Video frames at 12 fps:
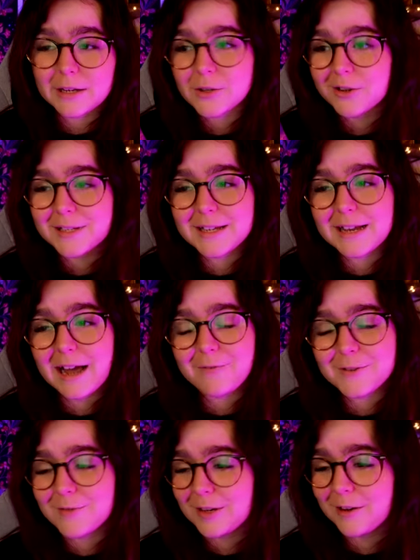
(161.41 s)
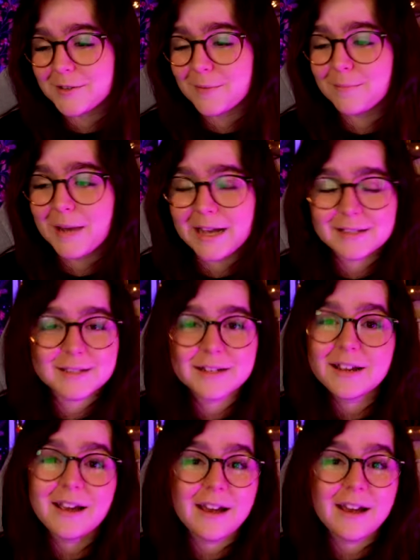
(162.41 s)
because honestly, Gavin's videos are the best